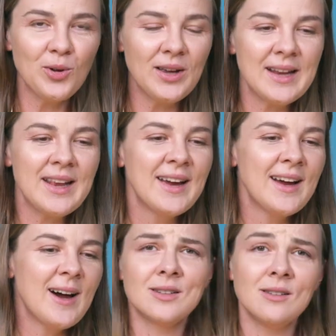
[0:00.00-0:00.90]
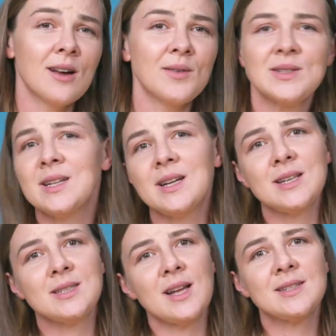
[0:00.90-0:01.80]
bullet. There are a lot of
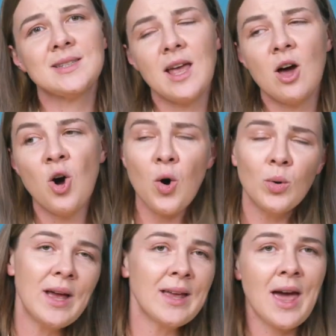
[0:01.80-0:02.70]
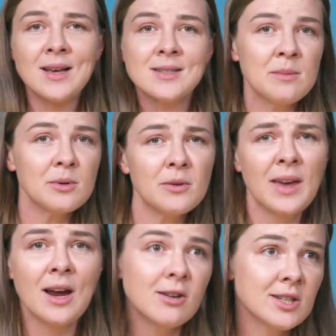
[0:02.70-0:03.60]
studies that say, oh, like X number of
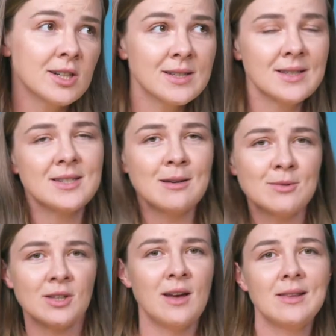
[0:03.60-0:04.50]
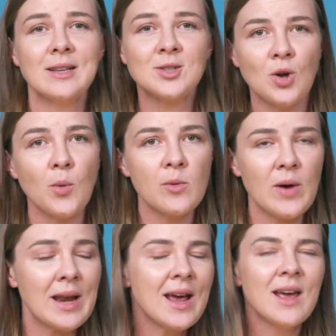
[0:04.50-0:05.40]
characters in subject line leads to open
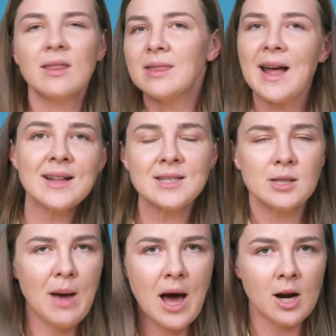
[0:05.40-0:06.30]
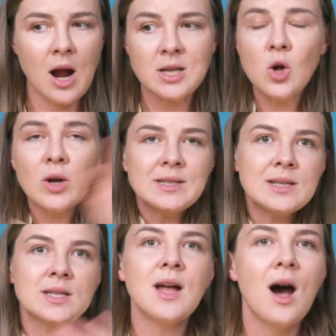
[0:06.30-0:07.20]
rate. That doesn't matter. As long as
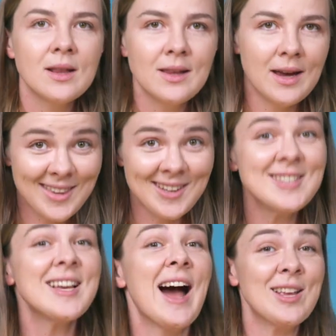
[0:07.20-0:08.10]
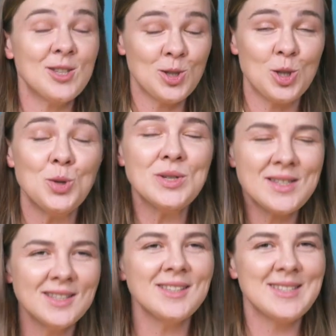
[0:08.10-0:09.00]
it's not like this, I do
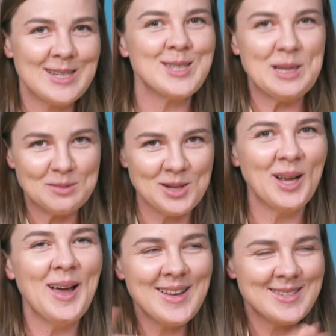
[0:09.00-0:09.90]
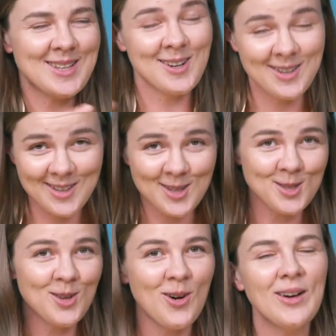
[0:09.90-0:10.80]
still see subject lines that are
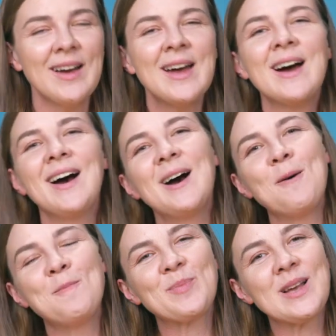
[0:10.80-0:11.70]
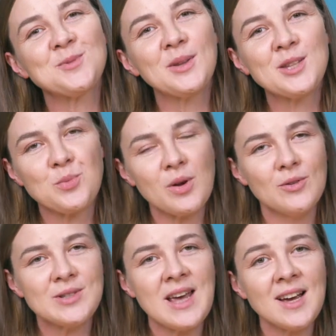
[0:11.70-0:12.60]
this long, as well as
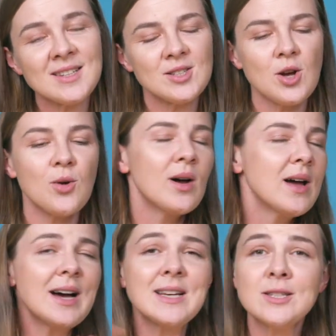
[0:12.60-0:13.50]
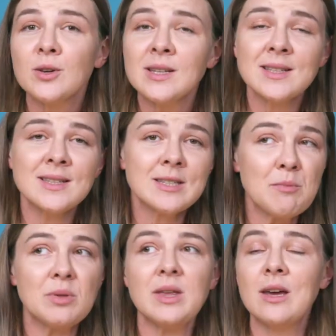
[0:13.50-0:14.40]
preview text. So as long as it's
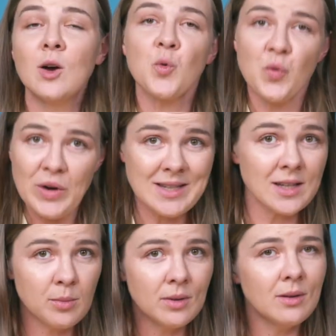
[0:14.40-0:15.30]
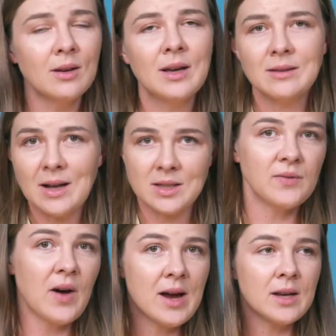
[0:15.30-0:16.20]
something reasonable, that's
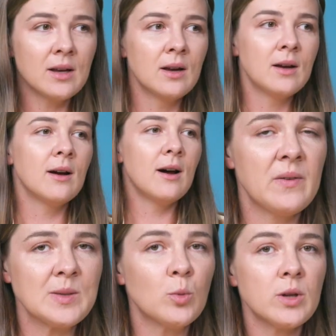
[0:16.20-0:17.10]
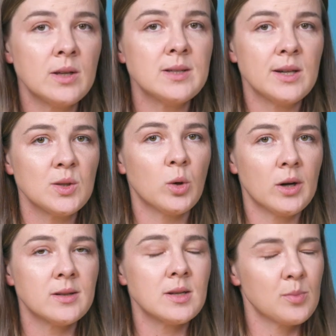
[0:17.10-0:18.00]
fine. If it's more than 6
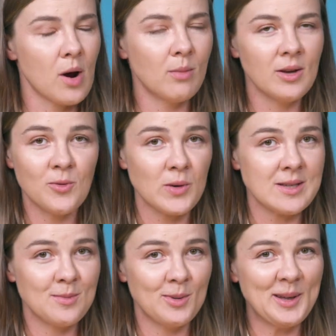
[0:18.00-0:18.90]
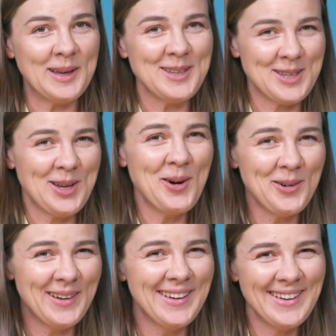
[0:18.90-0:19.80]
words, it's probably unreasonable.
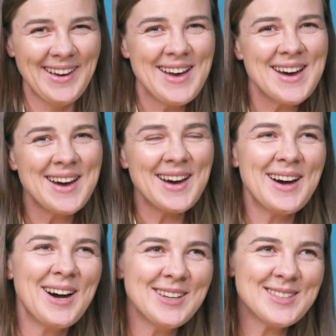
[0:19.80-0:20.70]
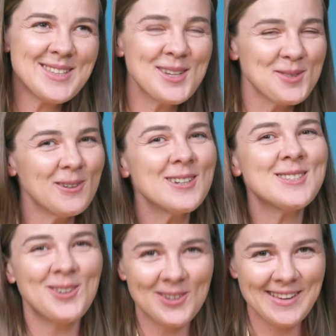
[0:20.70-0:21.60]
So 6
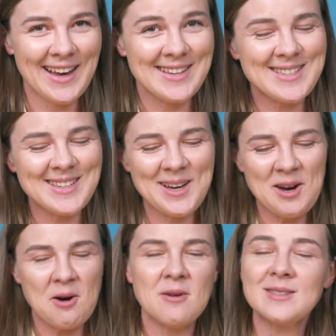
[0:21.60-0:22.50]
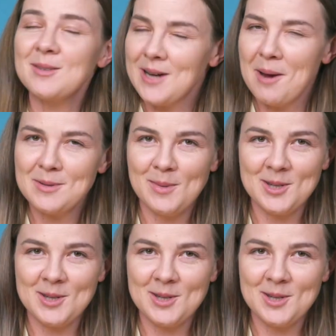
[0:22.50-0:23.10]
words or less, sometimes